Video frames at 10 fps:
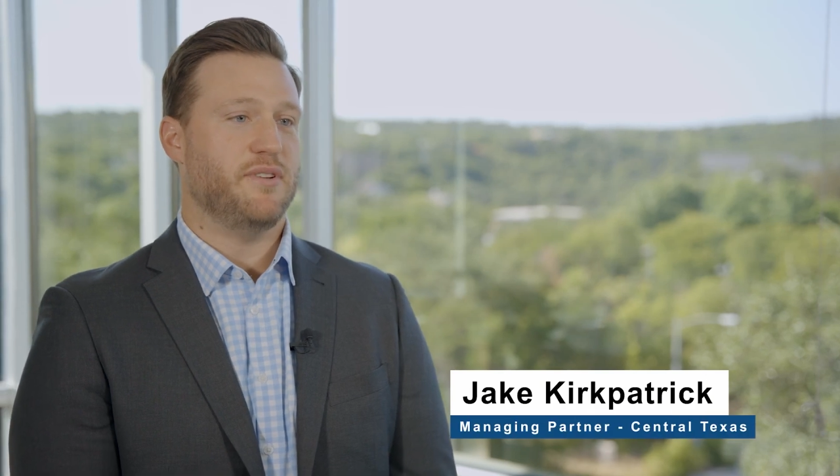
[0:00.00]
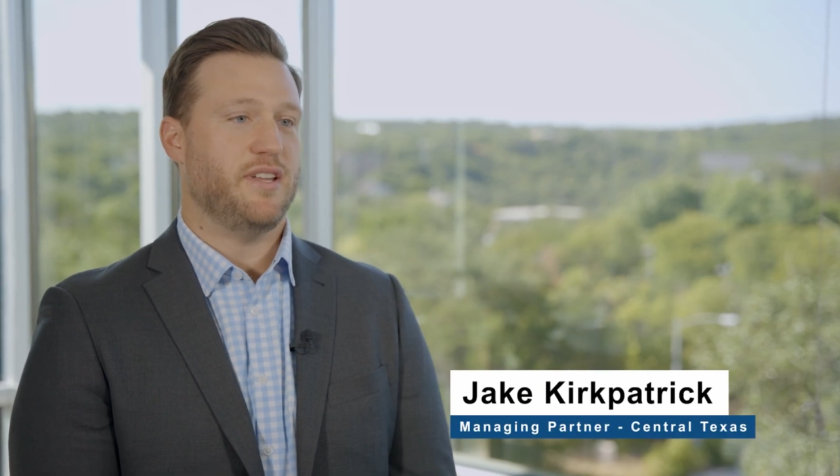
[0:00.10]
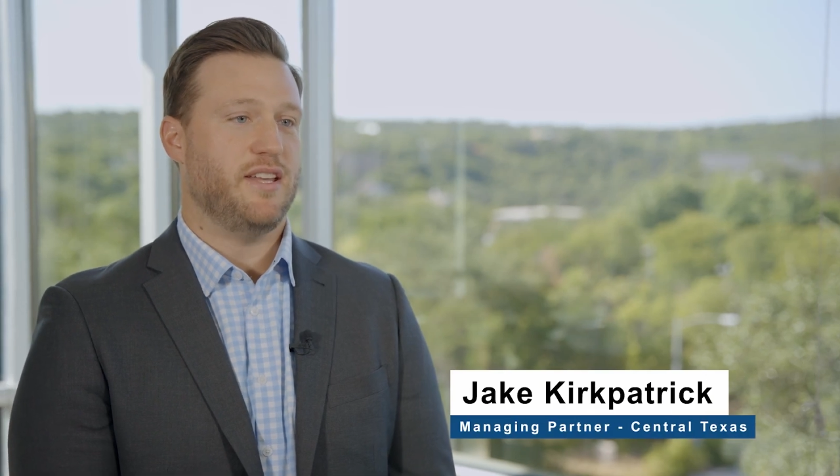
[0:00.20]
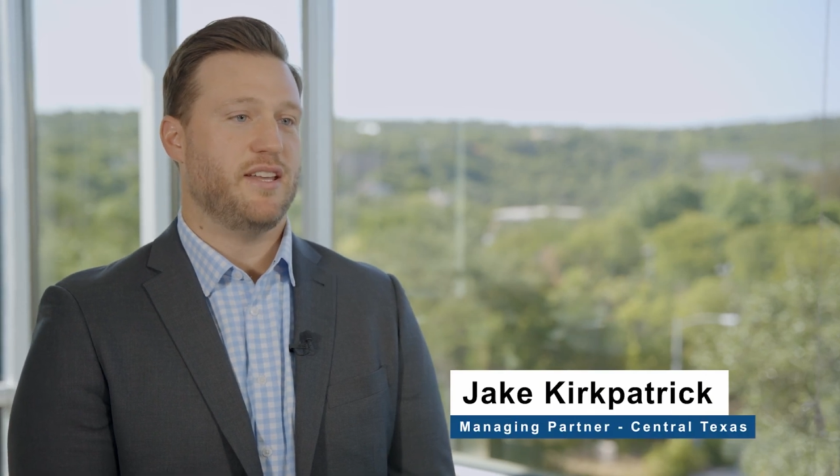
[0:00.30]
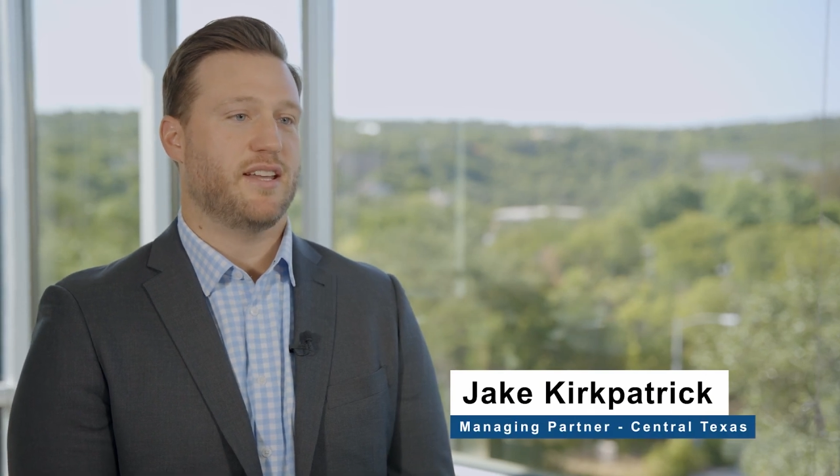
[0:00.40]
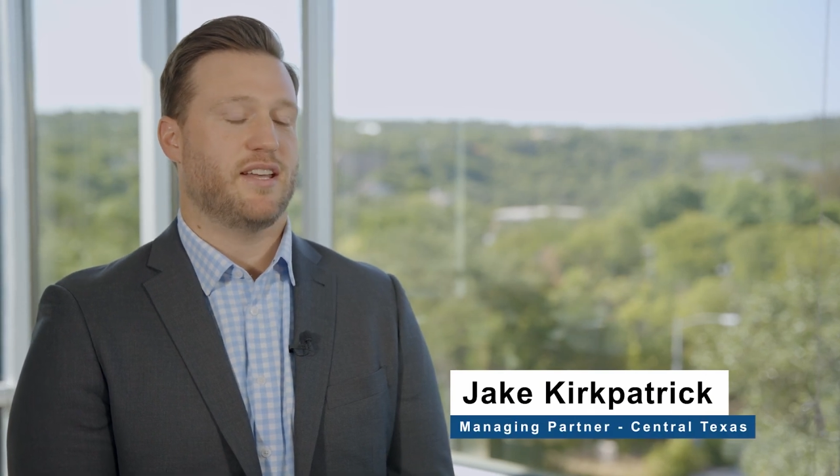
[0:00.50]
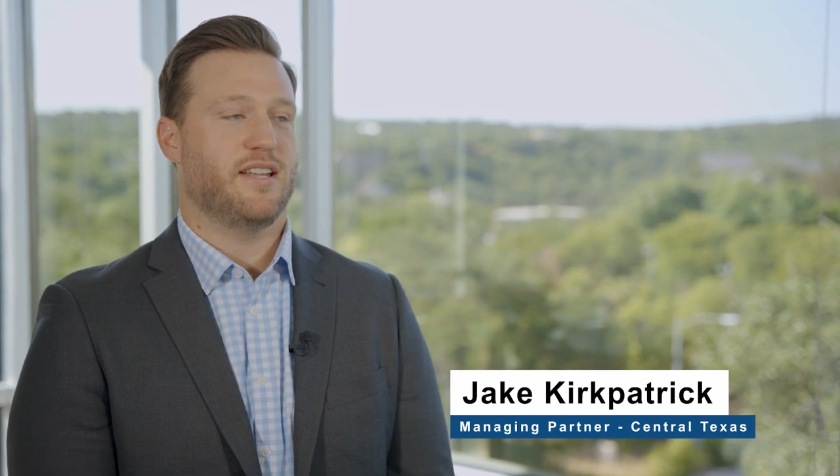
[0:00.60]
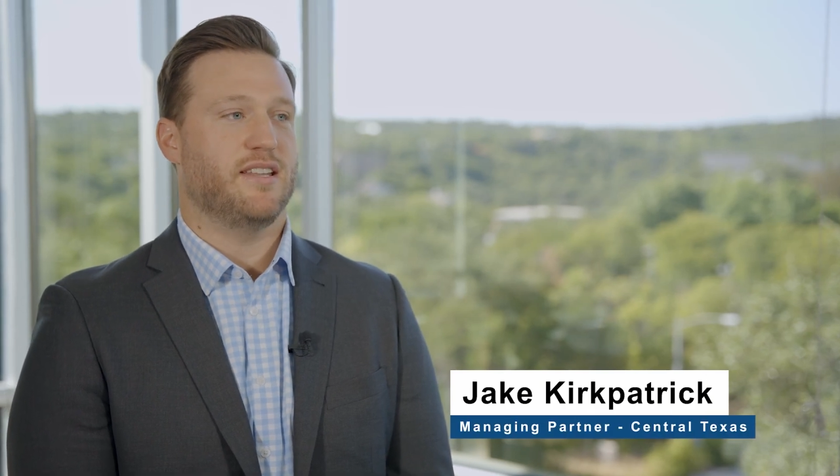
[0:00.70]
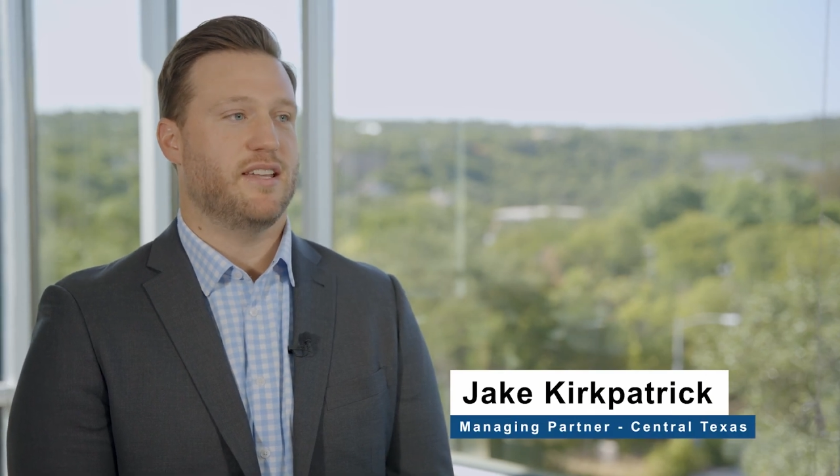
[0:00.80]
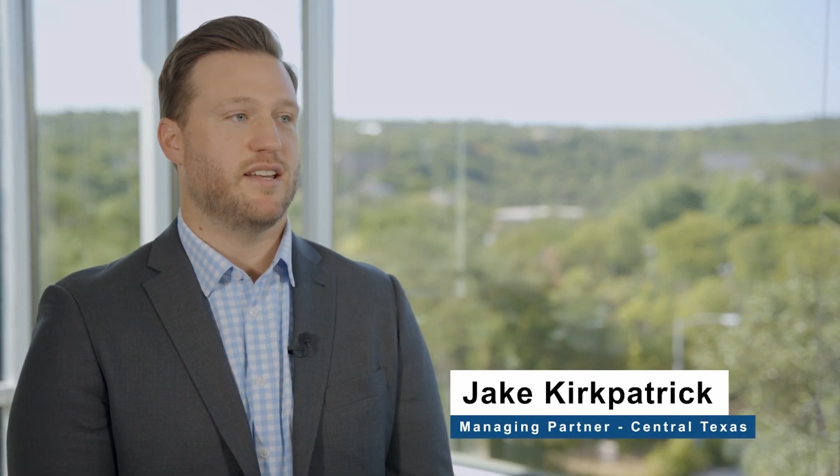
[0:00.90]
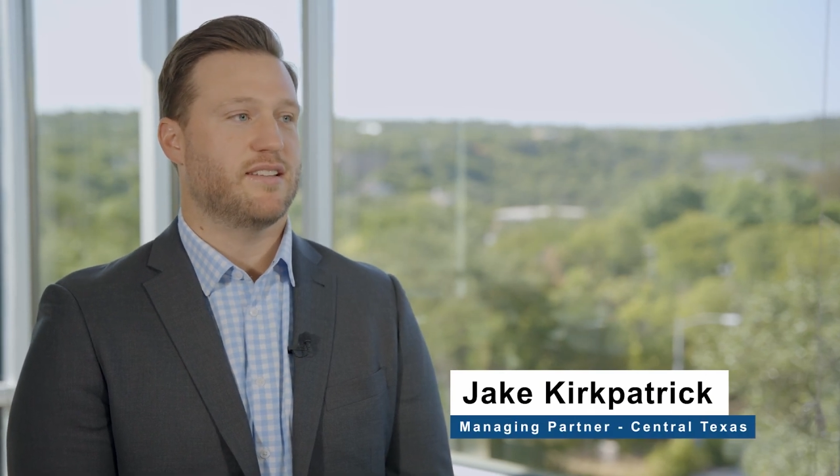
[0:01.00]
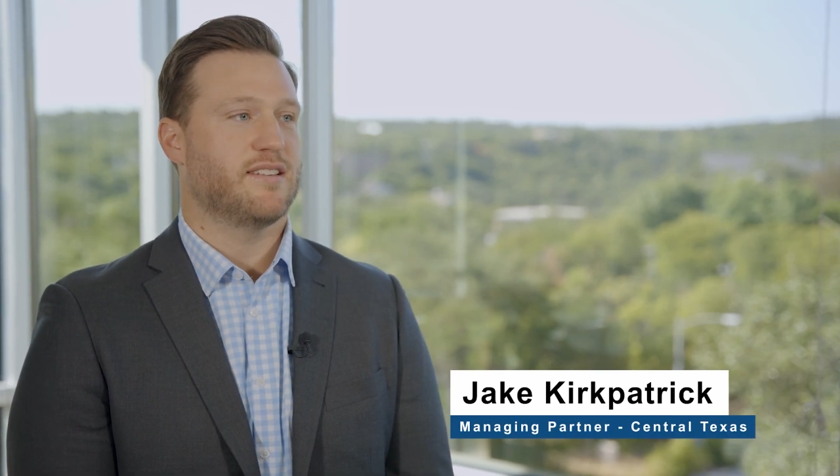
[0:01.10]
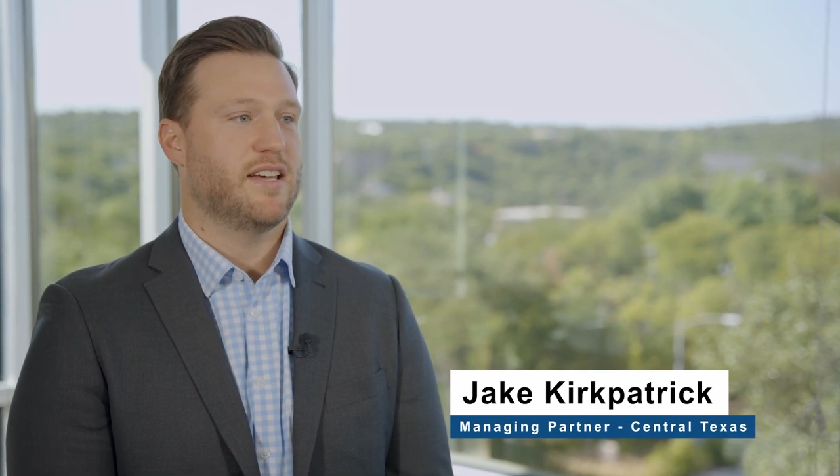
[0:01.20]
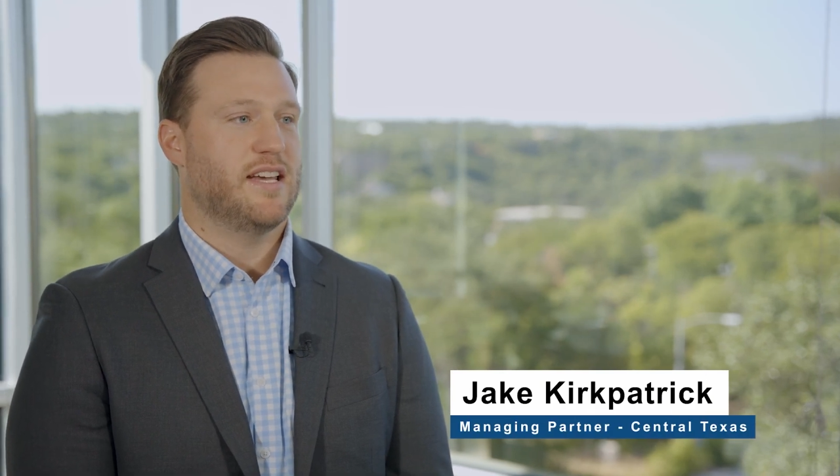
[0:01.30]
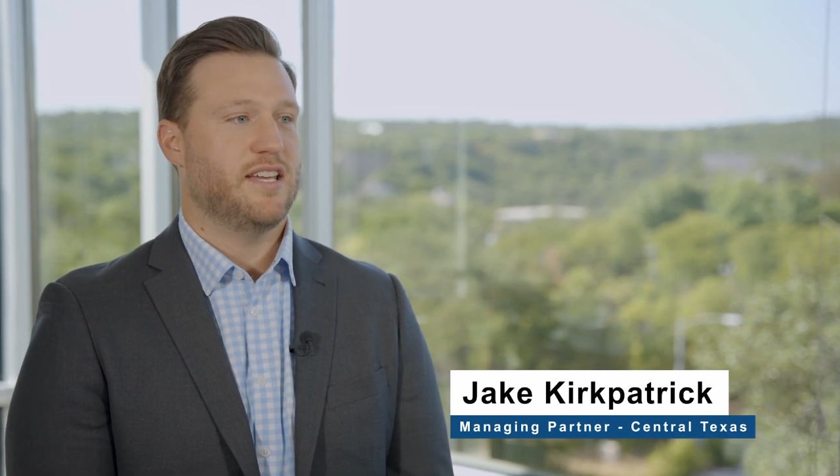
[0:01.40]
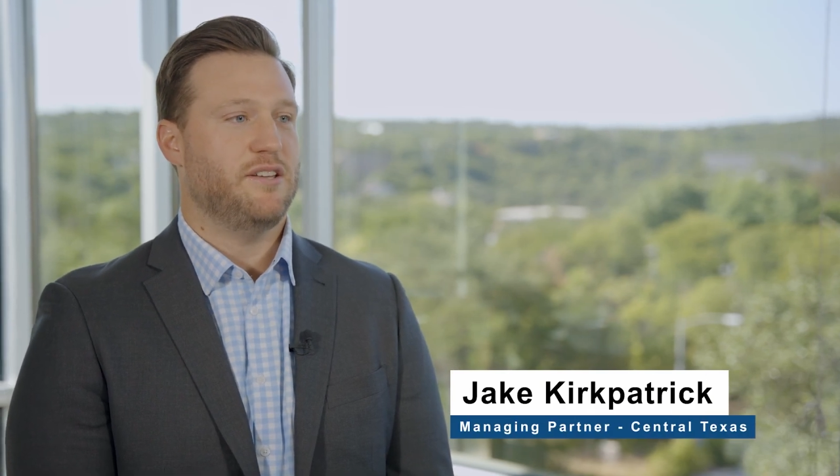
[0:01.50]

unique in that